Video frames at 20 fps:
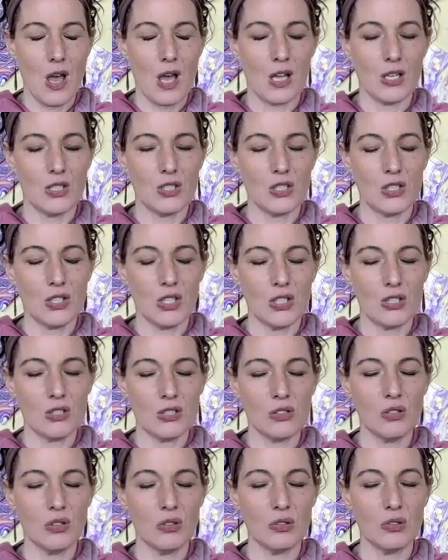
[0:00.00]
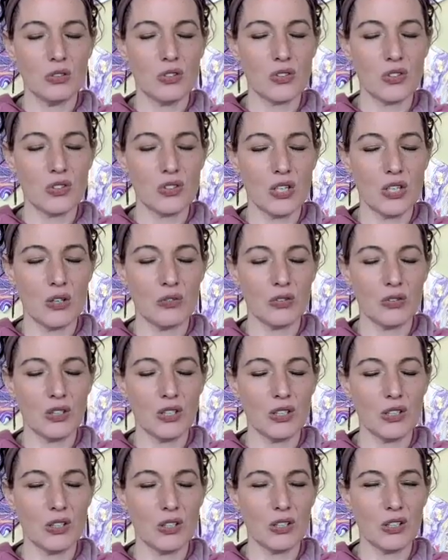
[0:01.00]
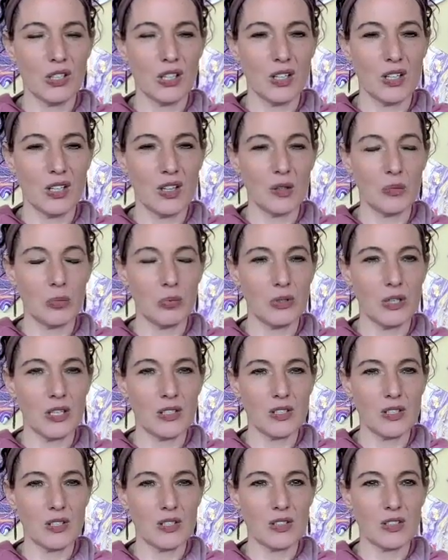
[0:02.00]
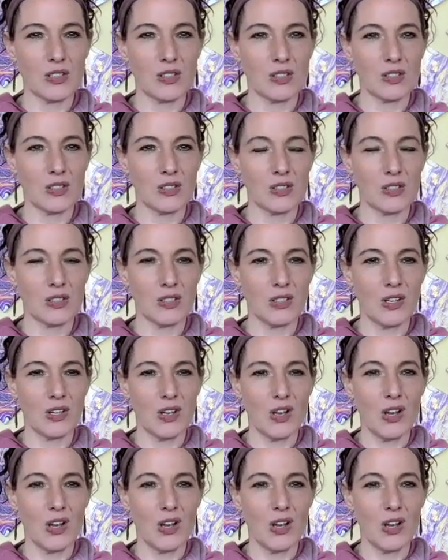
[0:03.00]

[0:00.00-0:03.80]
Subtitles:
And just hold yourself here in the presence